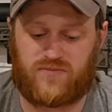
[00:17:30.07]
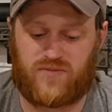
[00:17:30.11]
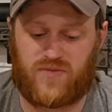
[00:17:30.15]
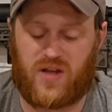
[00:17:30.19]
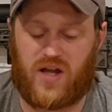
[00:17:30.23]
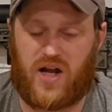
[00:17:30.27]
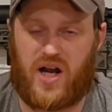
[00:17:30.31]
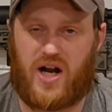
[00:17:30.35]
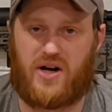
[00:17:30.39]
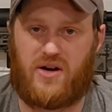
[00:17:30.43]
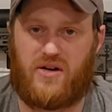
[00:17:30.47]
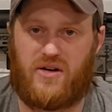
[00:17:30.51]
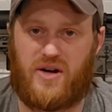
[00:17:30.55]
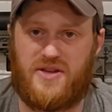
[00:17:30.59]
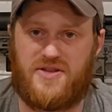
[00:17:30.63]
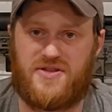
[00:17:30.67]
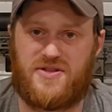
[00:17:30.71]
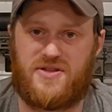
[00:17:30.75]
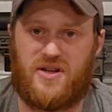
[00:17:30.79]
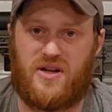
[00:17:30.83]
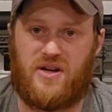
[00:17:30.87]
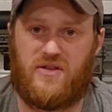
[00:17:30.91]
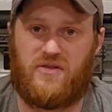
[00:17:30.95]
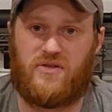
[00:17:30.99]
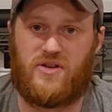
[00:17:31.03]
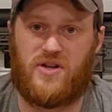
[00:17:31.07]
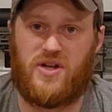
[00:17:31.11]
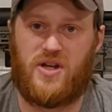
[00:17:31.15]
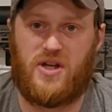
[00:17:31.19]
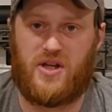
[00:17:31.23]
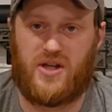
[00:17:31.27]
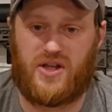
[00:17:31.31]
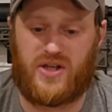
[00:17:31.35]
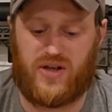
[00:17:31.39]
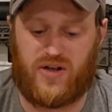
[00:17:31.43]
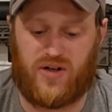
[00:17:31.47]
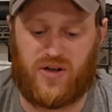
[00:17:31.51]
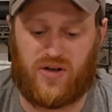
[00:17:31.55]
higher end stuff,
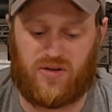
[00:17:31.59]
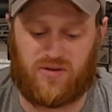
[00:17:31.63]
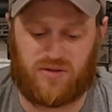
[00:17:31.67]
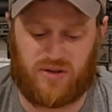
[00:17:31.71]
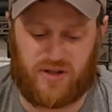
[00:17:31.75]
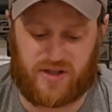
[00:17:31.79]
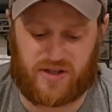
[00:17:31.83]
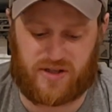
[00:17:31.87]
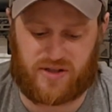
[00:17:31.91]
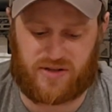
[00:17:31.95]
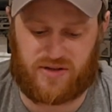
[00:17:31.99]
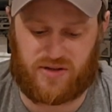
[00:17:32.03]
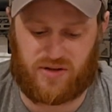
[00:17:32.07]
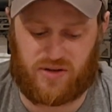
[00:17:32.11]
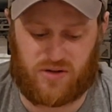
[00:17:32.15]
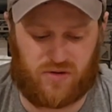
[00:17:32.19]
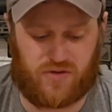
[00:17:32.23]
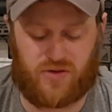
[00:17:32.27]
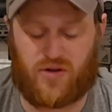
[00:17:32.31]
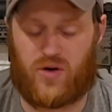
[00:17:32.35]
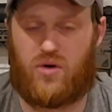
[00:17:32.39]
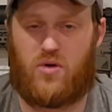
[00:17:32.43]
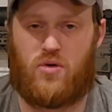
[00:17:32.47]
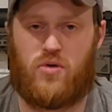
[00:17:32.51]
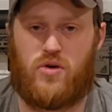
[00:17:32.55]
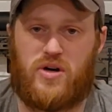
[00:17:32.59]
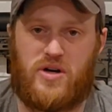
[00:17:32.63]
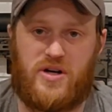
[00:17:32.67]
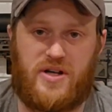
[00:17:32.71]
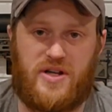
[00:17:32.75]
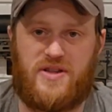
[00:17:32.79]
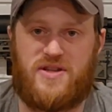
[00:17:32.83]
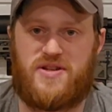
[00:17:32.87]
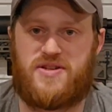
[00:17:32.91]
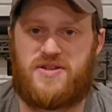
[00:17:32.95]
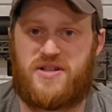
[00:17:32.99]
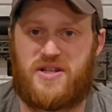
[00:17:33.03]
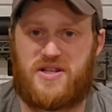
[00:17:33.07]
you know, like the
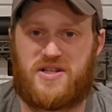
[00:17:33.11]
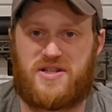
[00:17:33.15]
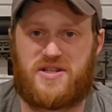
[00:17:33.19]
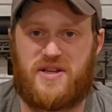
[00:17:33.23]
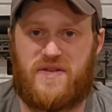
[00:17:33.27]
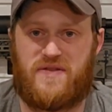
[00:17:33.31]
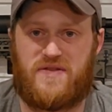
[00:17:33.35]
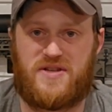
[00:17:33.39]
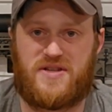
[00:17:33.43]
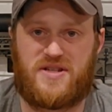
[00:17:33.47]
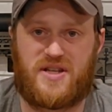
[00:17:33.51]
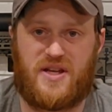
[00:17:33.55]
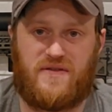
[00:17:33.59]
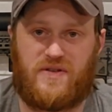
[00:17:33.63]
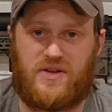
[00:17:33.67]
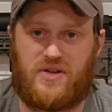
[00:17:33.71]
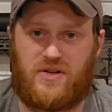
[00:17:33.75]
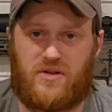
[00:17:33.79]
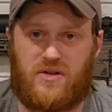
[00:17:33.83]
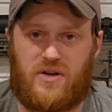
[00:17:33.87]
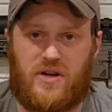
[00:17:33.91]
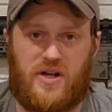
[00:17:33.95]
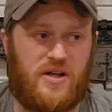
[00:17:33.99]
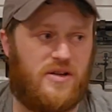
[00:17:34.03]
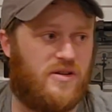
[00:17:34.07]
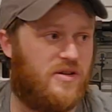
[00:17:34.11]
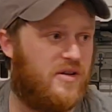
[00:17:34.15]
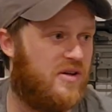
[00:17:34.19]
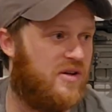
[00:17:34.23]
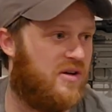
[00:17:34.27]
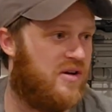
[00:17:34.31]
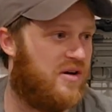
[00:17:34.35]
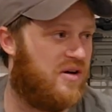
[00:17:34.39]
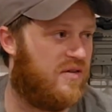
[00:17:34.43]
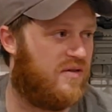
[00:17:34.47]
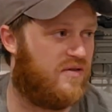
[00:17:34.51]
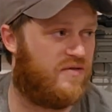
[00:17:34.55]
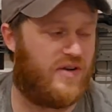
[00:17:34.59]
Hornady, the SIG 77 grain,
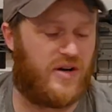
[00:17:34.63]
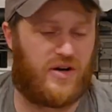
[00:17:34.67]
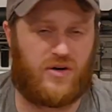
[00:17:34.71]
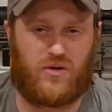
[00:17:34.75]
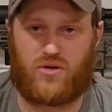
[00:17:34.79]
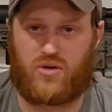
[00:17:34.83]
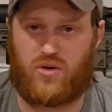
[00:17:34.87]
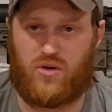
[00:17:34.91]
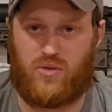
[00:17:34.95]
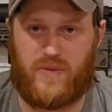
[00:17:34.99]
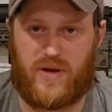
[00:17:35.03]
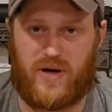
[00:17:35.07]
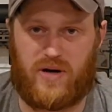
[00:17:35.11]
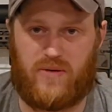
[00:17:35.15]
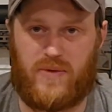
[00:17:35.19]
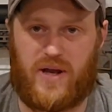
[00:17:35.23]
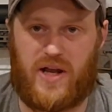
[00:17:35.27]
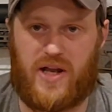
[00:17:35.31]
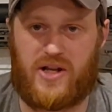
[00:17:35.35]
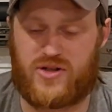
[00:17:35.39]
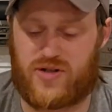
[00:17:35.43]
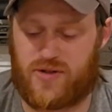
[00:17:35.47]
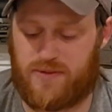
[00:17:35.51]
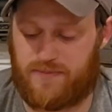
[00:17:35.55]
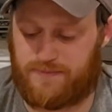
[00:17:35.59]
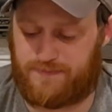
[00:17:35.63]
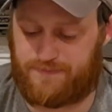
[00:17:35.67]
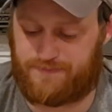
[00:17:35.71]
the Federal Gold Medal match.